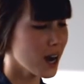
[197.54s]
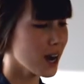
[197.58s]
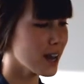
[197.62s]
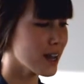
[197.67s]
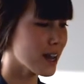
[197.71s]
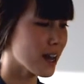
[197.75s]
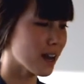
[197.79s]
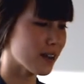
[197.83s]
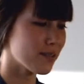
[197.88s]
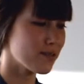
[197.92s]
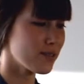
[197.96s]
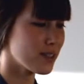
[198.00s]

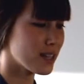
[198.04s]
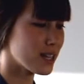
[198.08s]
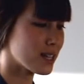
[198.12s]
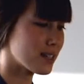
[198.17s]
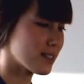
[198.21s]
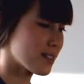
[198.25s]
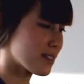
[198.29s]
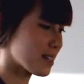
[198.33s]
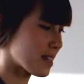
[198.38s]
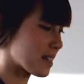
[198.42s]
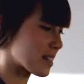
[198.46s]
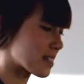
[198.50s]
I have
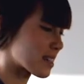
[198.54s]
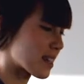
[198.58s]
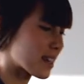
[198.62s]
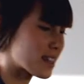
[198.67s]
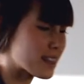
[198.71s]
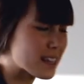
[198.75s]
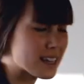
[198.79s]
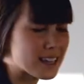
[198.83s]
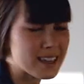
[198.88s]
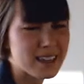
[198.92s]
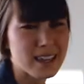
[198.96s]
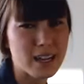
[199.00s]
these things,
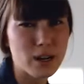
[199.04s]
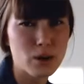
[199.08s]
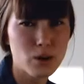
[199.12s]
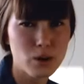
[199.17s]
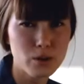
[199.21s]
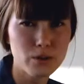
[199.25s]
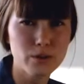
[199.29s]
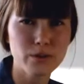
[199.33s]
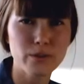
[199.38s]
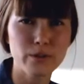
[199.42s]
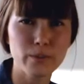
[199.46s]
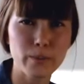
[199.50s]
I think they're
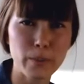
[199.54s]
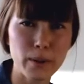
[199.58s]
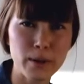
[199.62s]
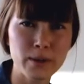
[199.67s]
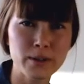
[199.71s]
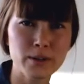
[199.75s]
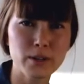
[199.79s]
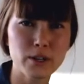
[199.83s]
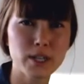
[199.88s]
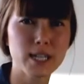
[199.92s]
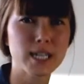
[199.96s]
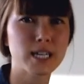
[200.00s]
called
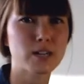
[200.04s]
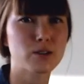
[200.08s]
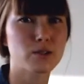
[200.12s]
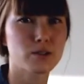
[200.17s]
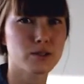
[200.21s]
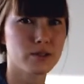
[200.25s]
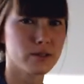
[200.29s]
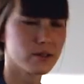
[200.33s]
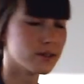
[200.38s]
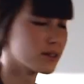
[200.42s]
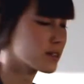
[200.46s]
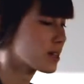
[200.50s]

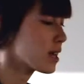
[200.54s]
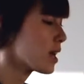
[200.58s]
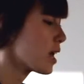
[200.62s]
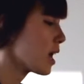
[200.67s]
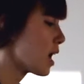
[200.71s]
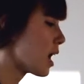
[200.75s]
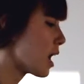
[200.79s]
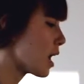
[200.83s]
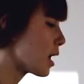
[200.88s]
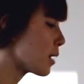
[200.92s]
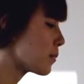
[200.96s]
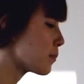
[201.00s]
spondonicles,
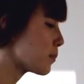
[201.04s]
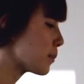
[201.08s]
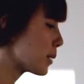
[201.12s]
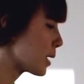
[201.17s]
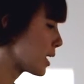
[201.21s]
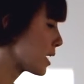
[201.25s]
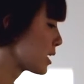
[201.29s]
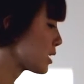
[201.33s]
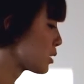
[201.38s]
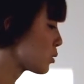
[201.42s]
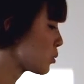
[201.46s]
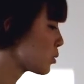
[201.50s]

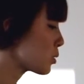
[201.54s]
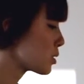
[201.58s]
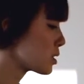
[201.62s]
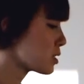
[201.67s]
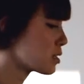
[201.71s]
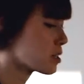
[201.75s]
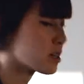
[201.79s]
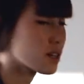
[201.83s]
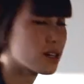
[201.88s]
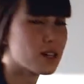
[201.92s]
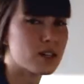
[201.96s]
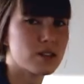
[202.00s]
or
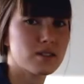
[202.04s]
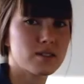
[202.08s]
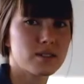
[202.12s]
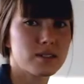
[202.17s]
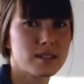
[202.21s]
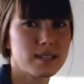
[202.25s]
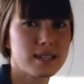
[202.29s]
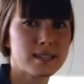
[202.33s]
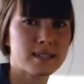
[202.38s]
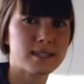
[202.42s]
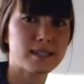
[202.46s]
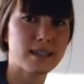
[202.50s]
you can use
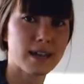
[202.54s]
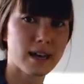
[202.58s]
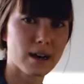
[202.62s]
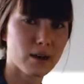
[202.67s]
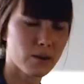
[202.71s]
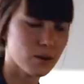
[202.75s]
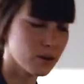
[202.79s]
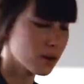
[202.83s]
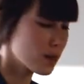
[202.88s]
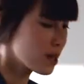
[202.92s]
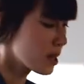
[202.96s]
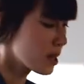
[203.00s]
a tea towel.